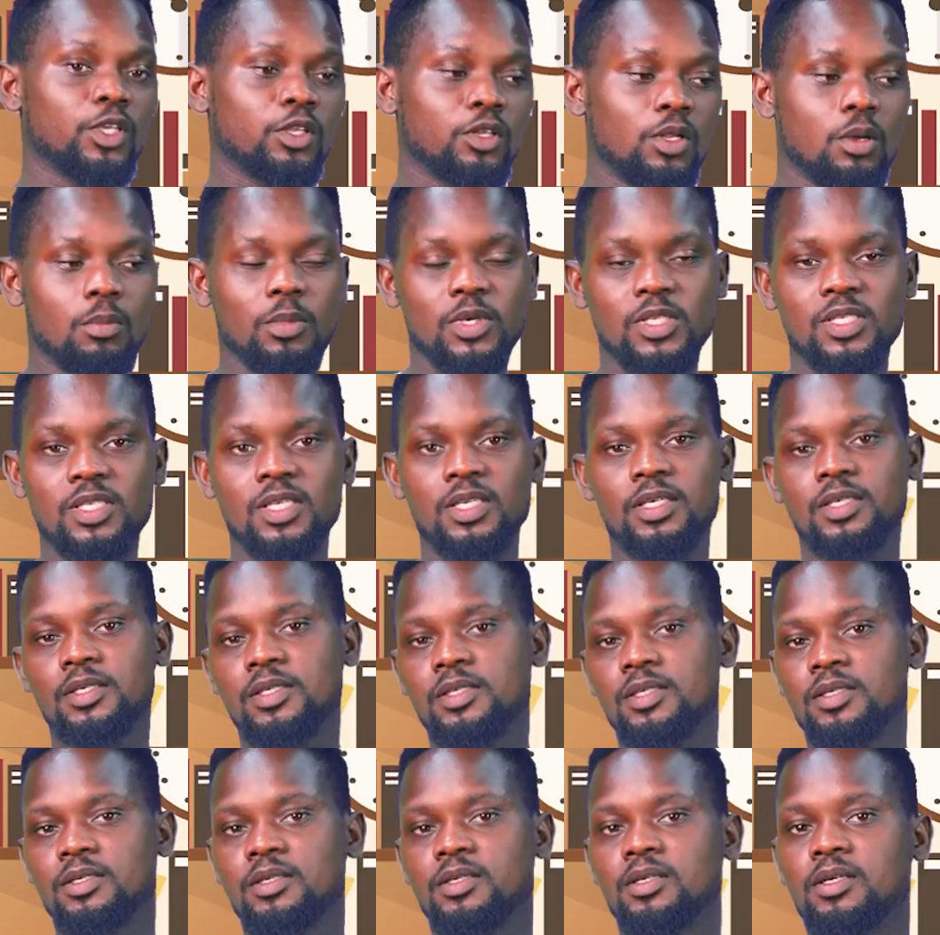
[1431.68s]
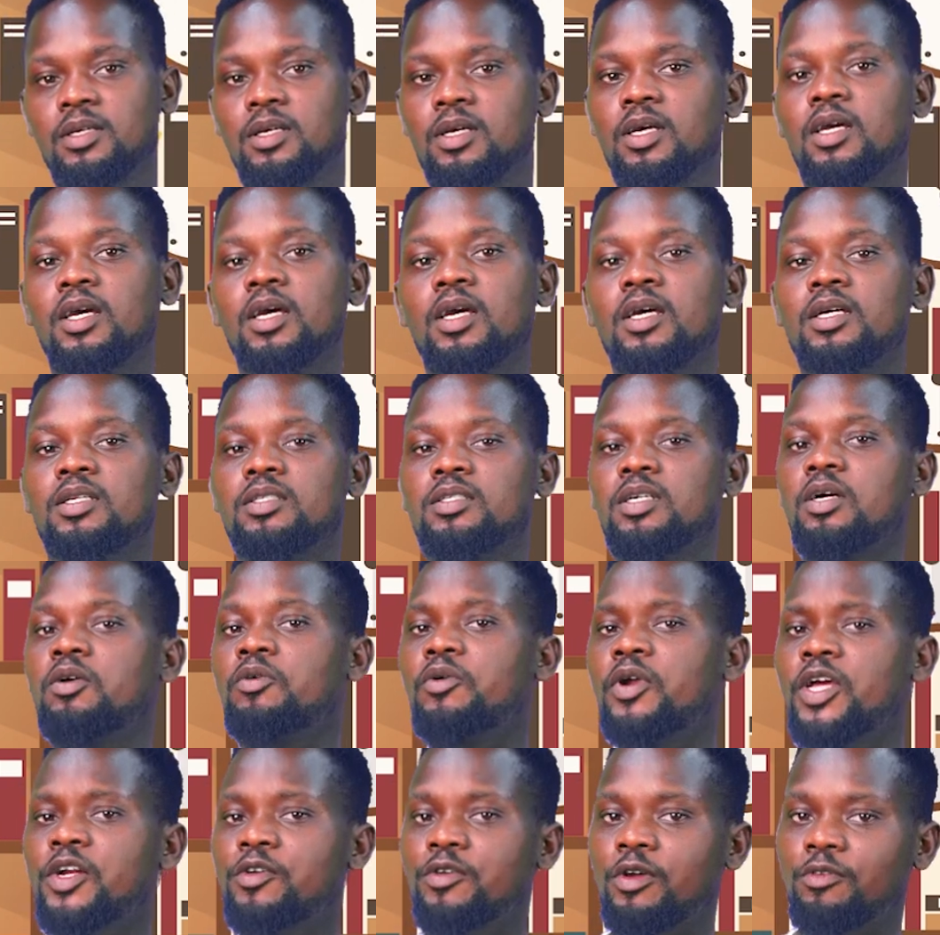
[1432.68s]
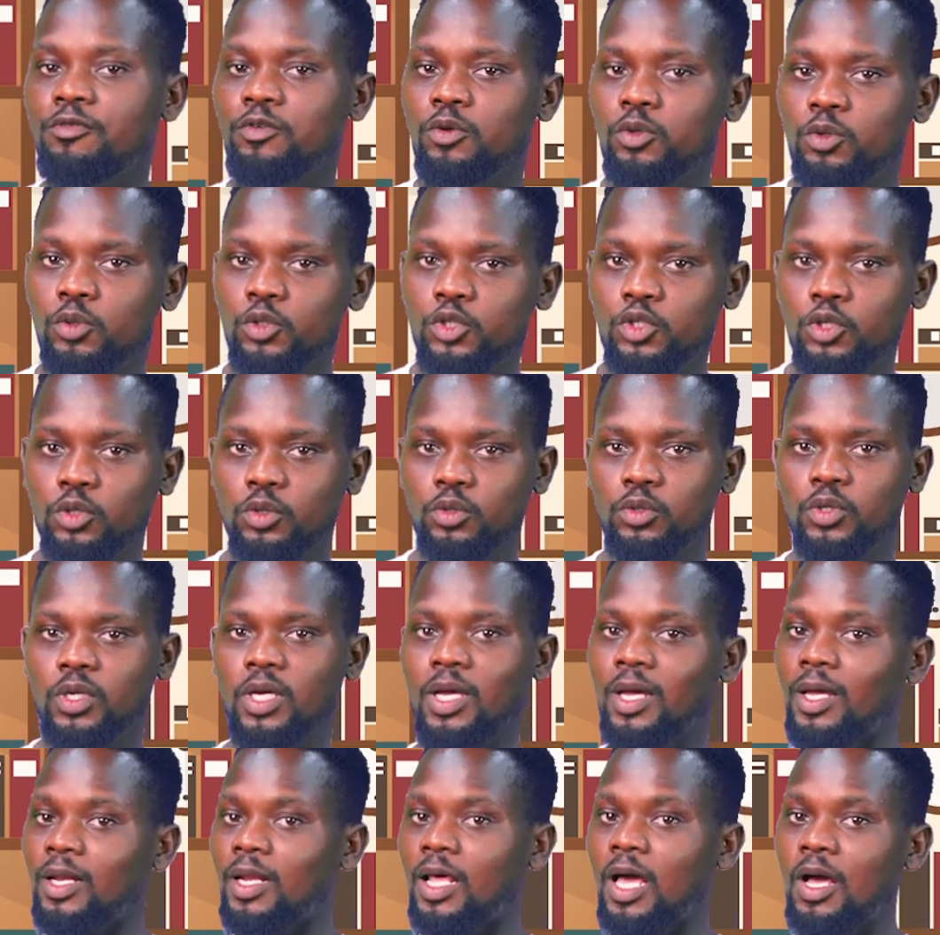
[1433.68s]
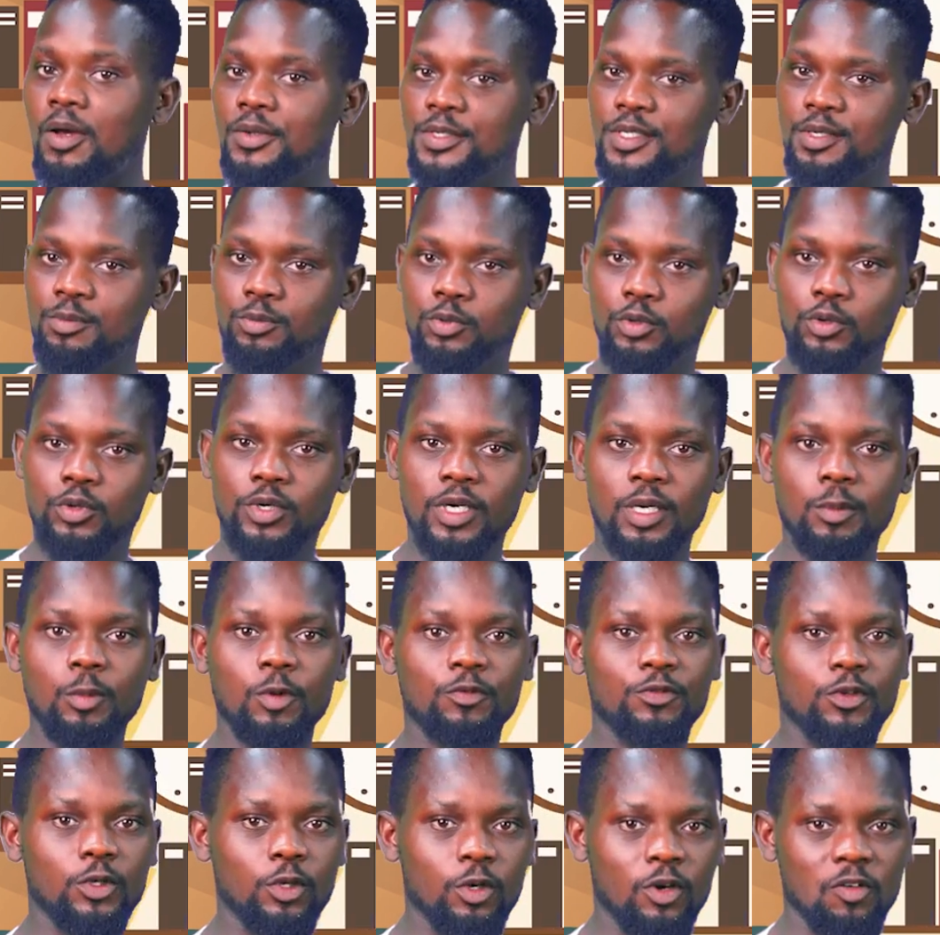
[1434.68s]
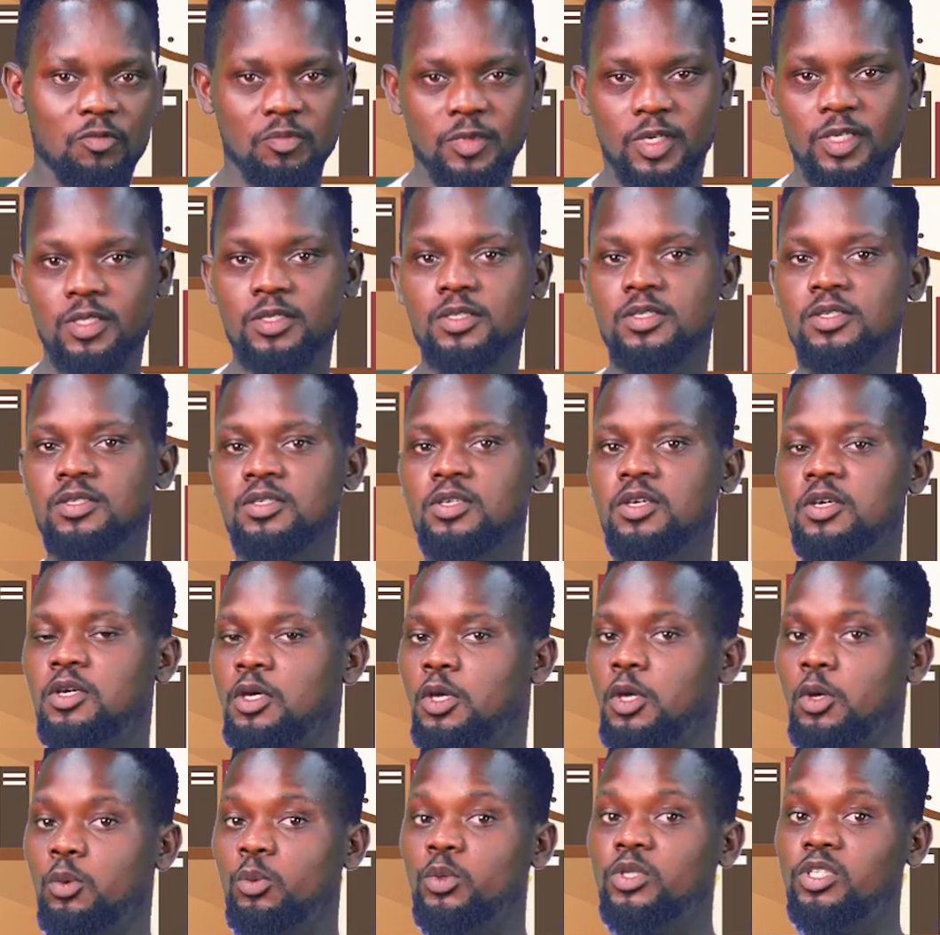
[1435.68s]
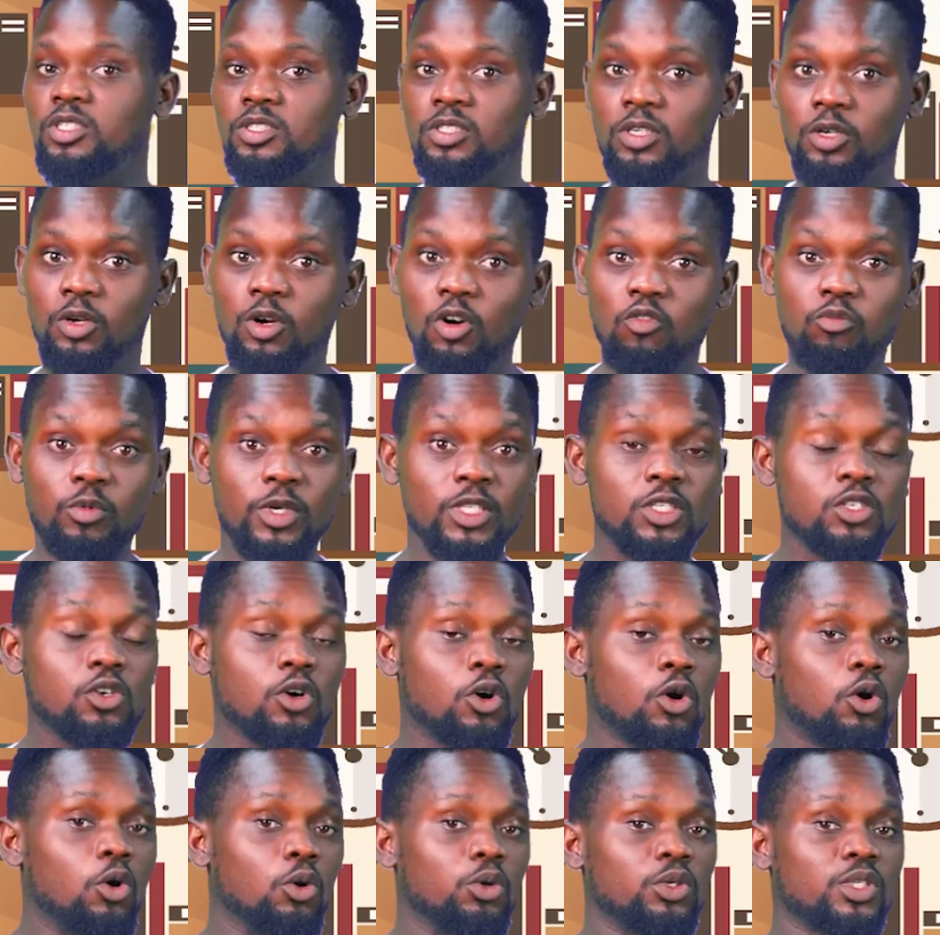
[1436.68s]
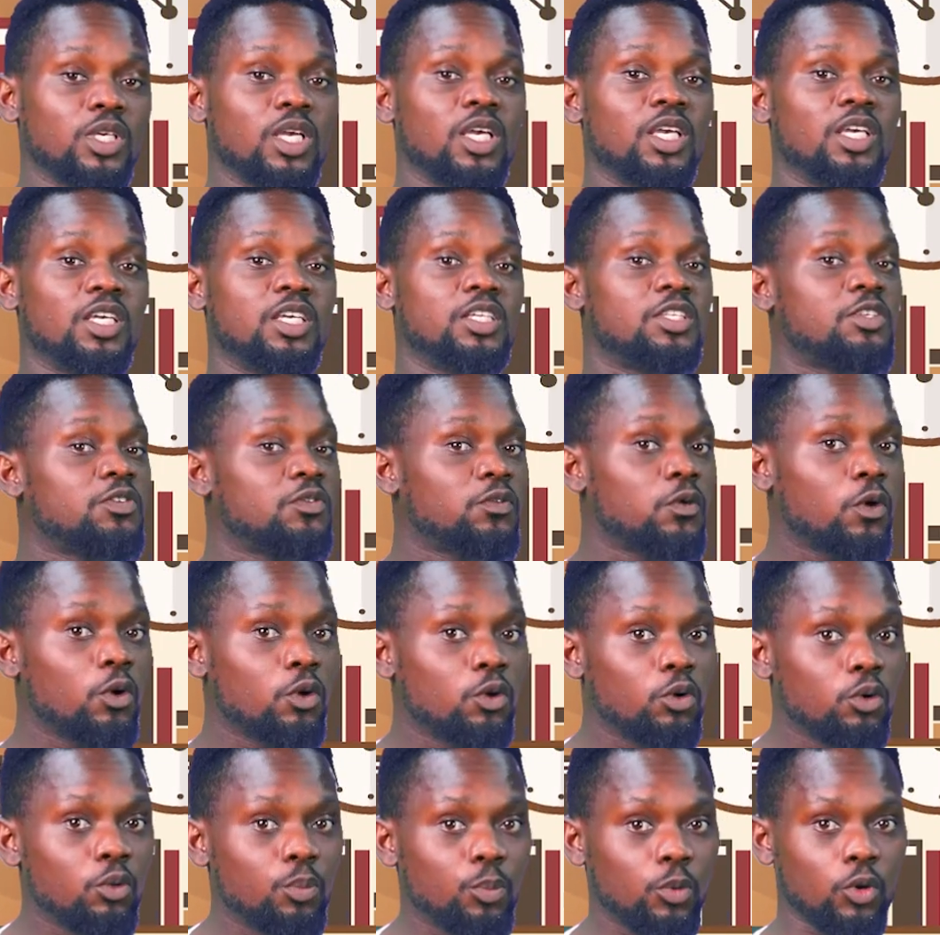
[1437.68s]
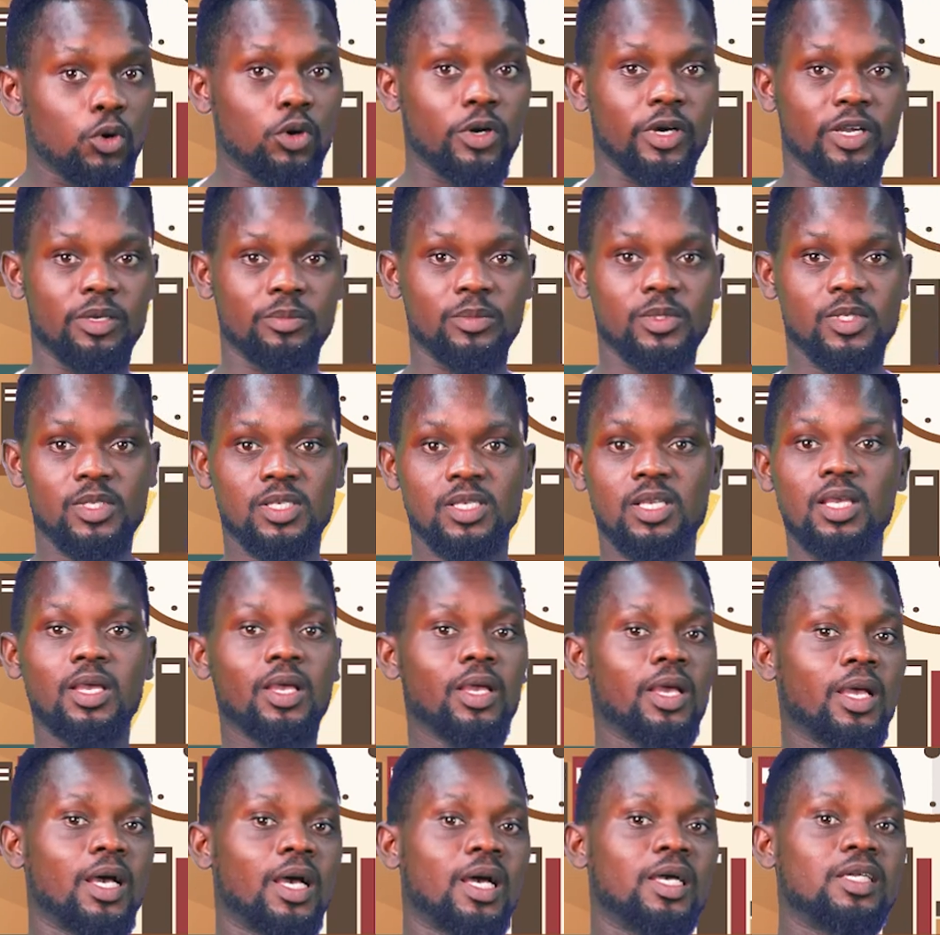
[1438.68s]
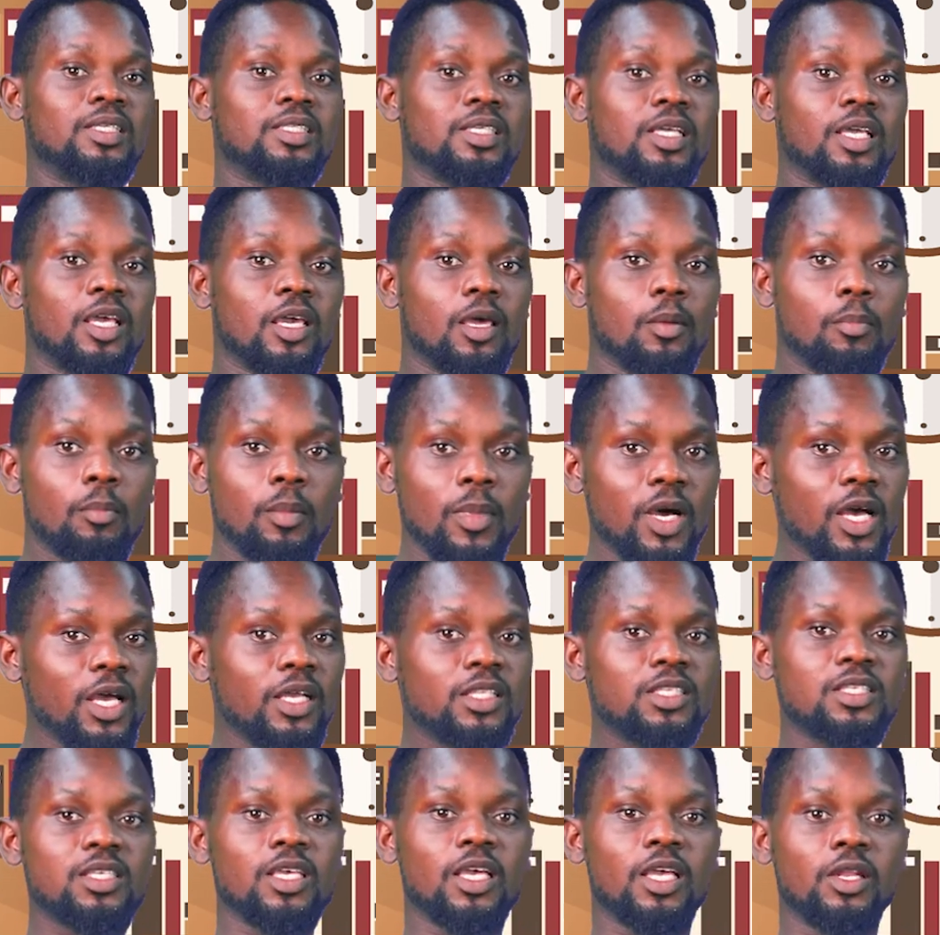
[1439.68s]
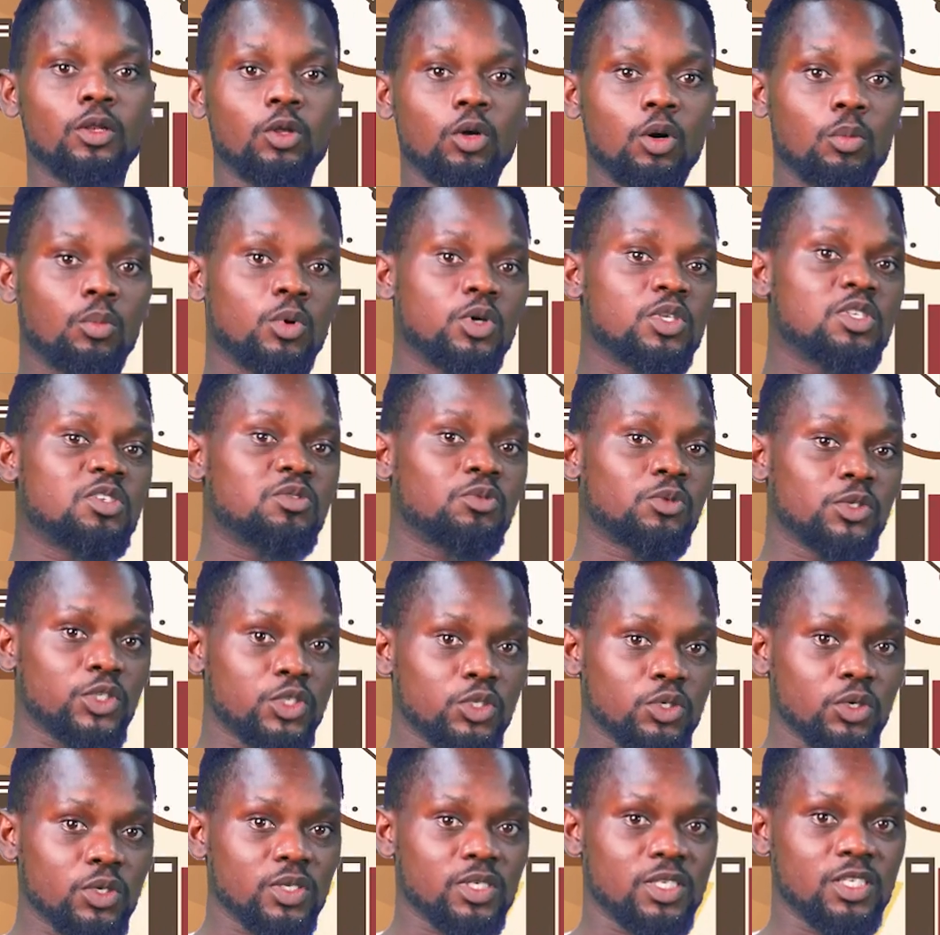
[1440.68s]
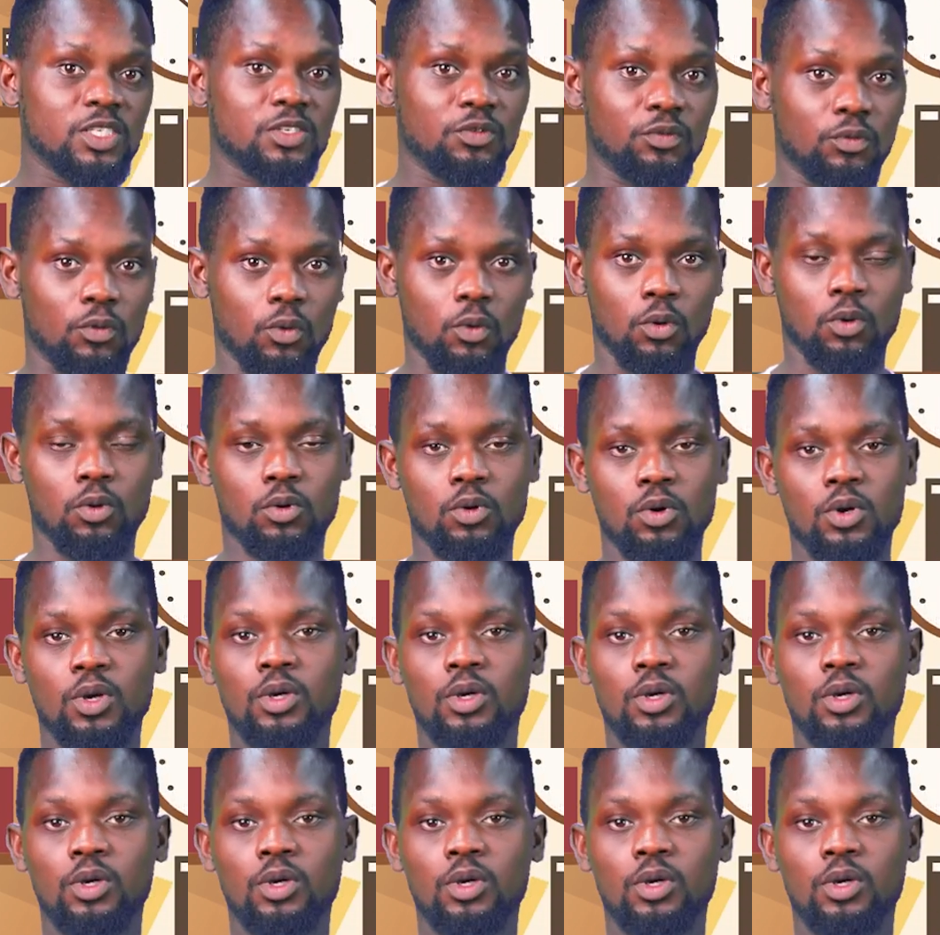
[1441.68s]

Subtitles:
Number 6, the Green Revolution and housing program of the government, which the government called its focal programs and earmarked enormous resources for,